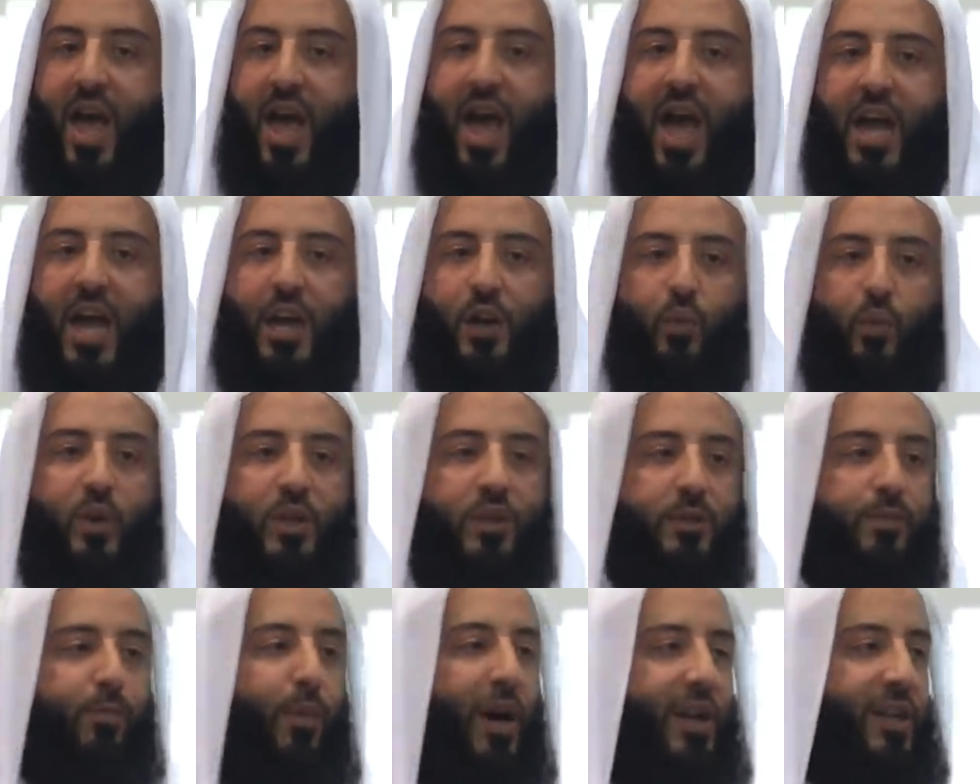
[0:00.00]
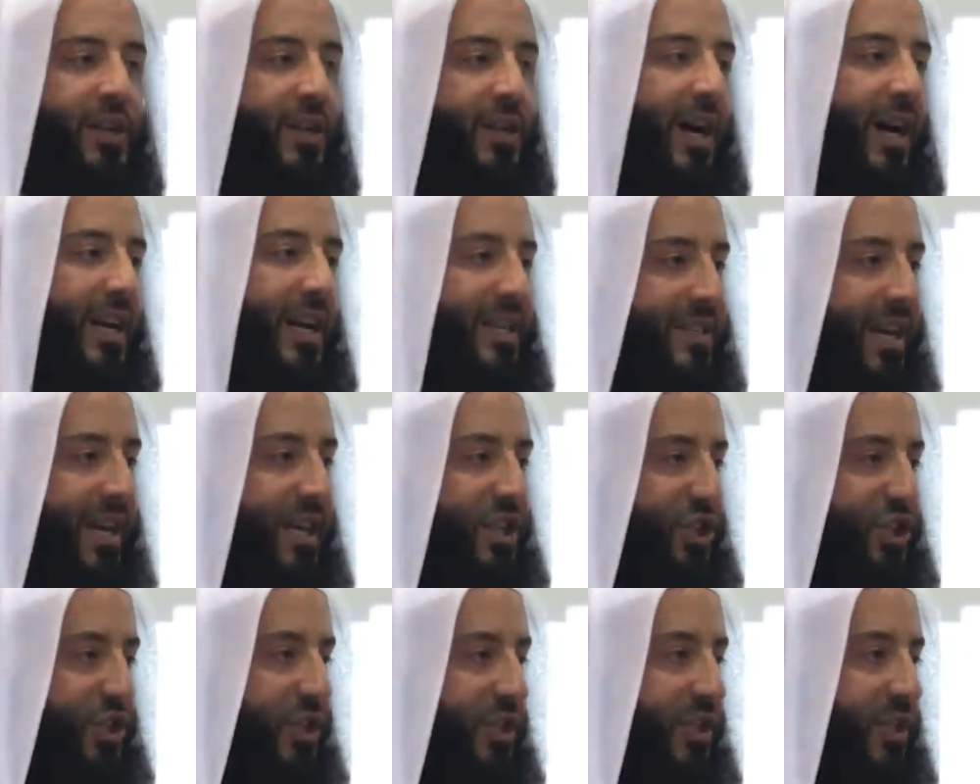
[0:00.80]
And with
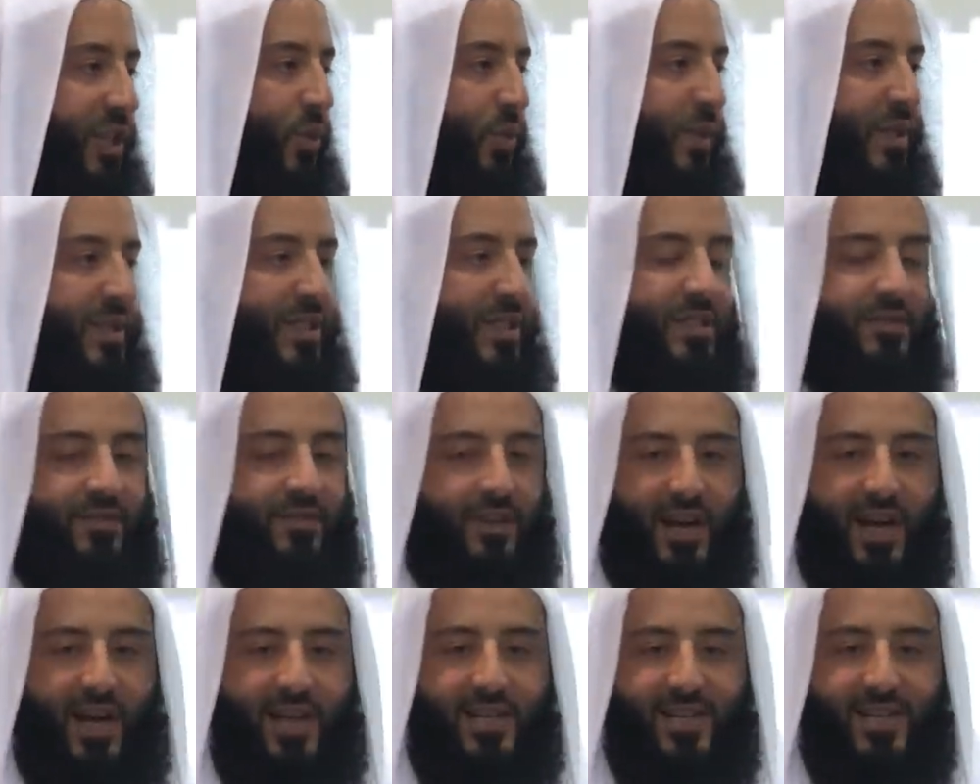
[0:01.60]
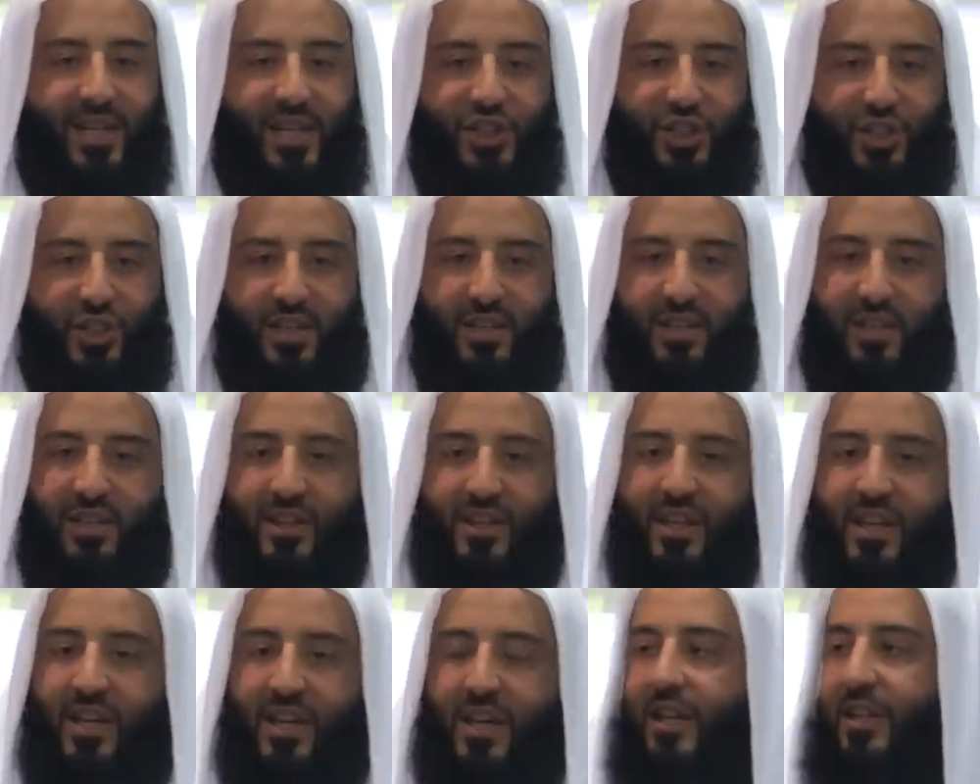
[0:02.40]
modernization and with
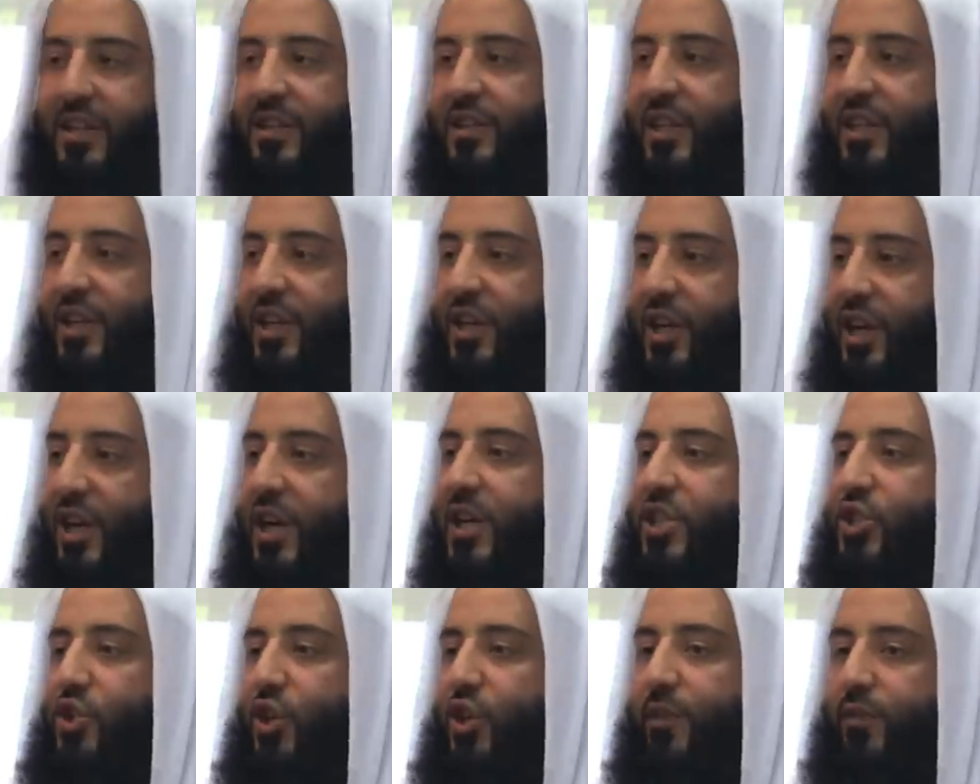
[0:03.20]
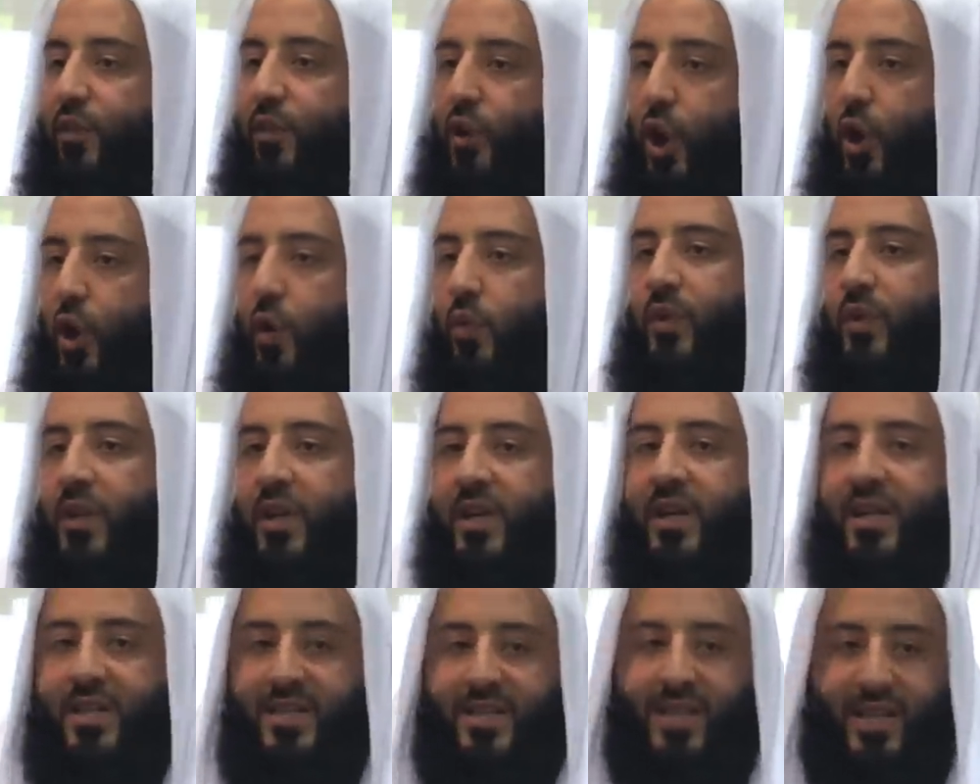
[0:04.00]
civilization, the curse of
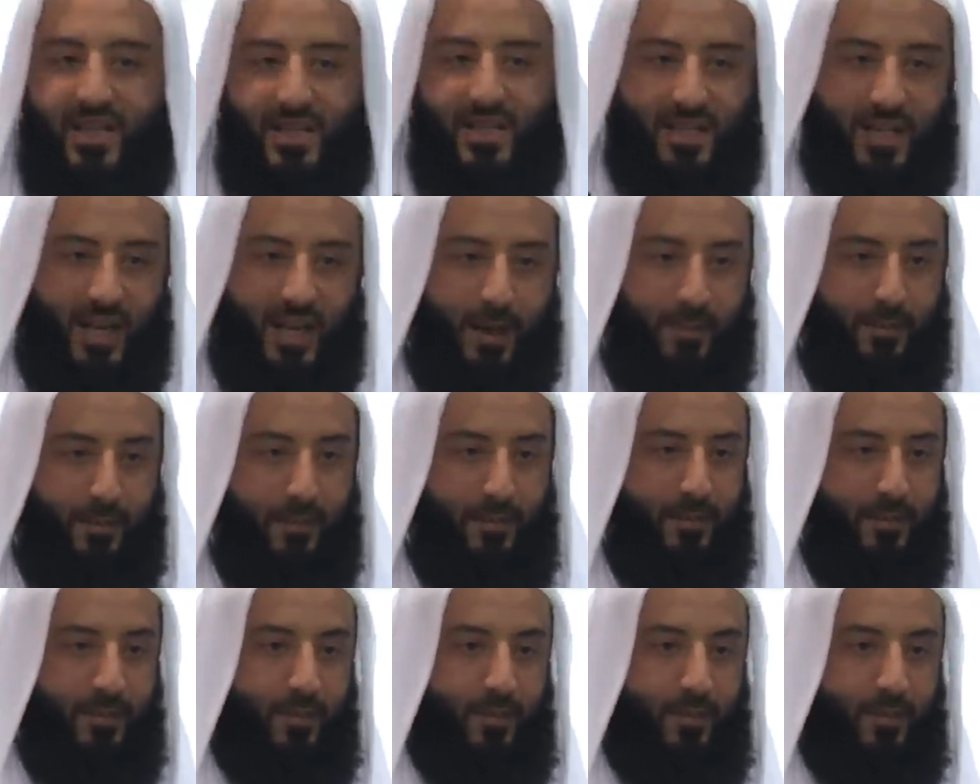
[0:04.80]
loneliness has come.